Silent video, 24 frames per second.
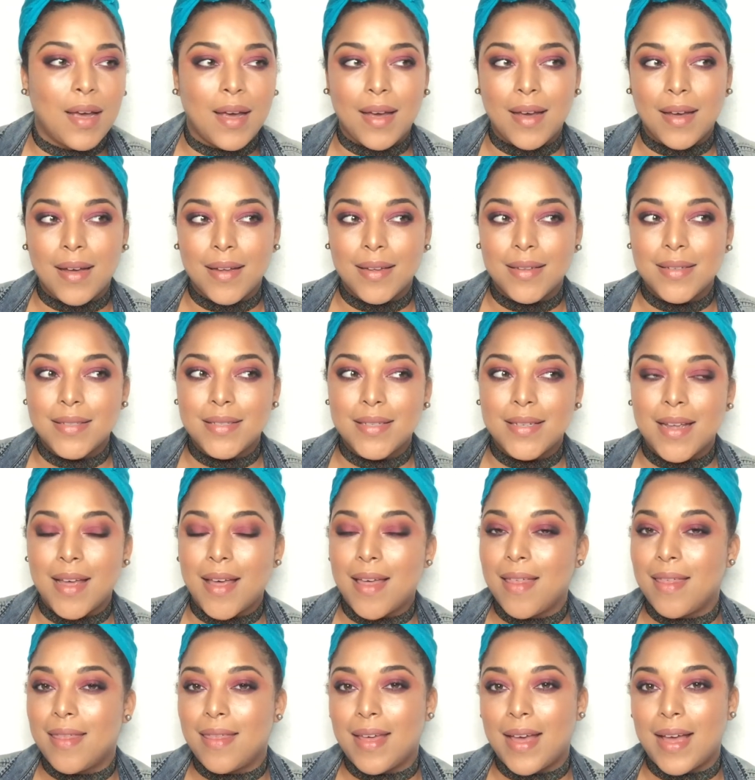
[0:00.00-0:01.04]
And
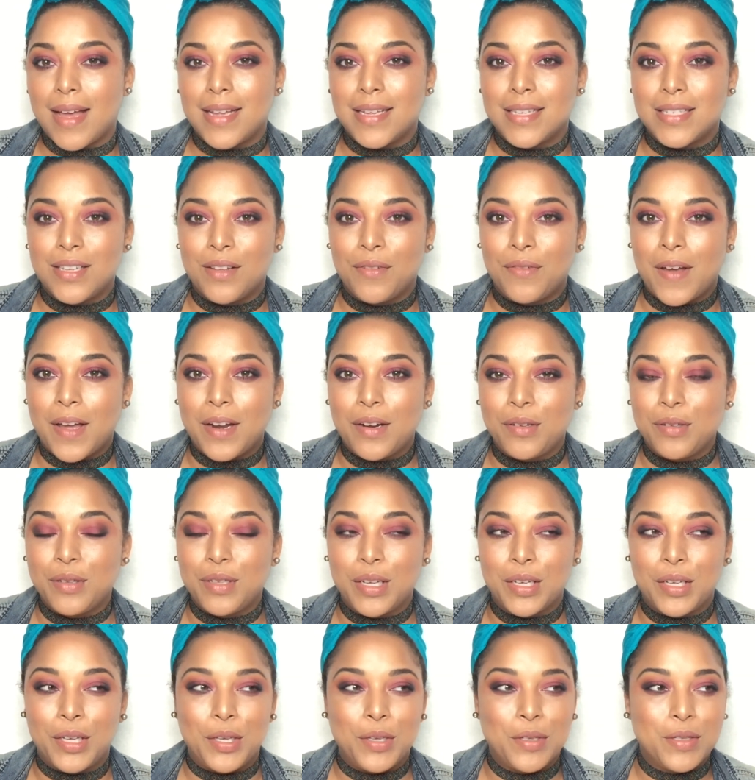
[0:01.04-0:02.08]
that is the final
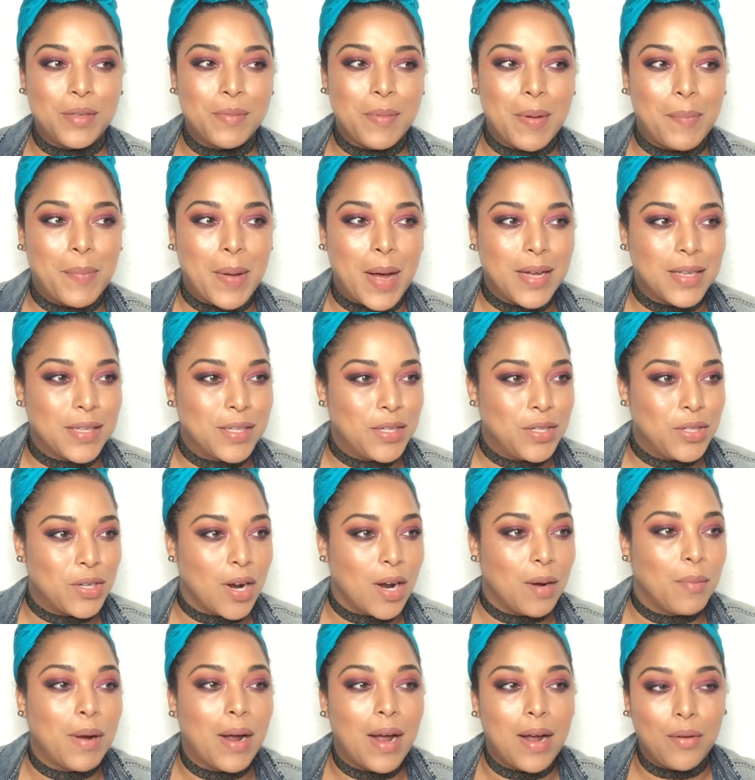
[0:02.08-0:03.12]
look using my
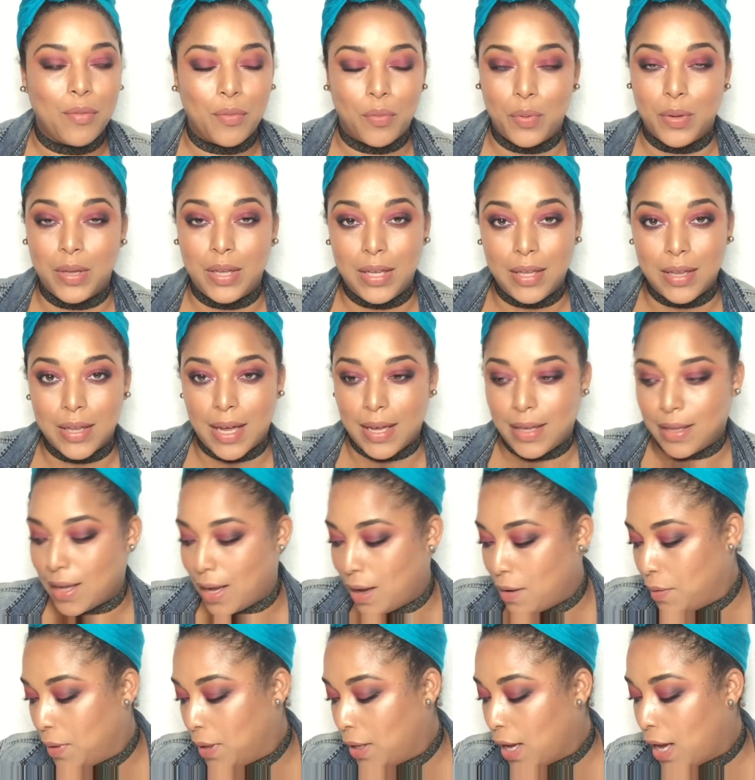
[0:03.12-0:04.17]
BoxyCharm. I really like
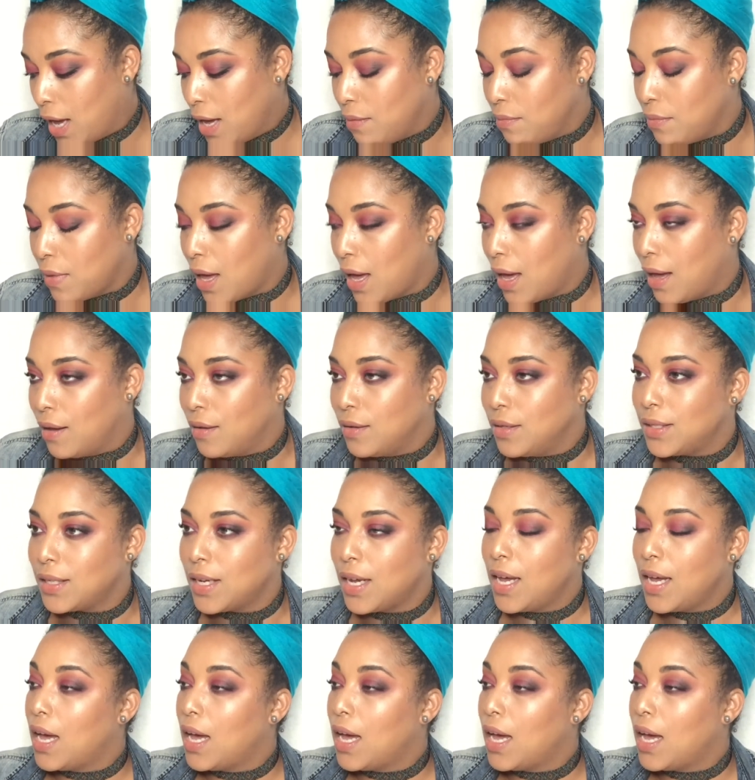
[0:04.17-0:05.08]
how it came out.